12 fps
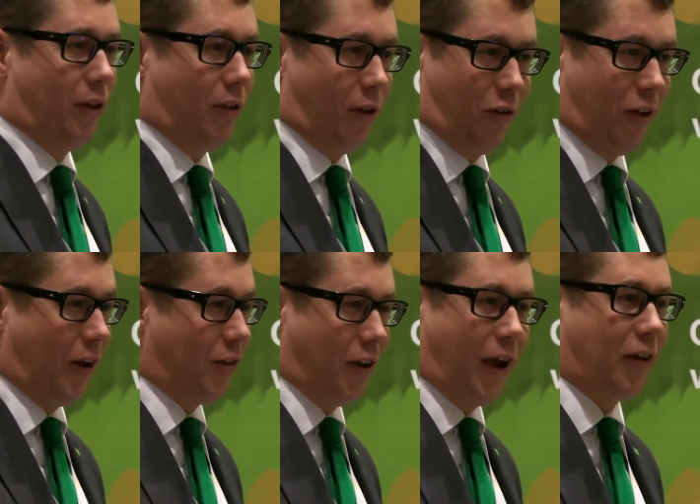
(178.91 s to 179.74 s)
the, the
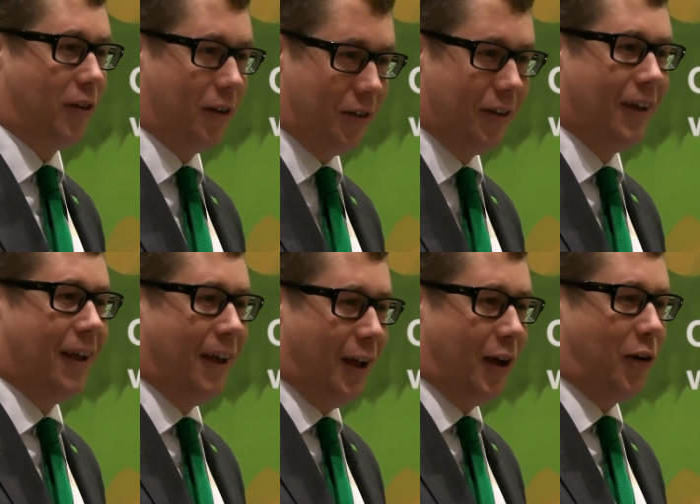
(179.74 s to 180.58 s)
sales are excellent
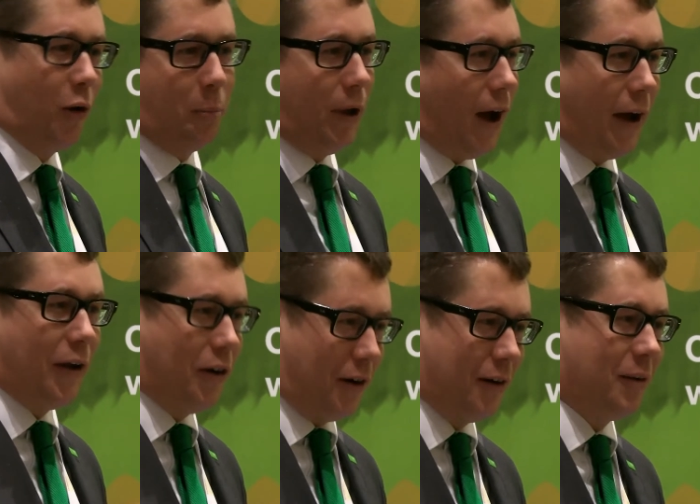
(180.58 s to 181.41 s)
could be
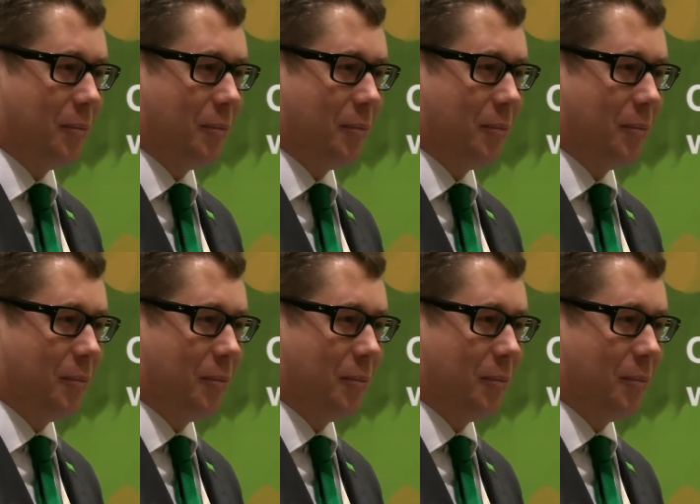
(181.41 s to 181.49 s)
higher,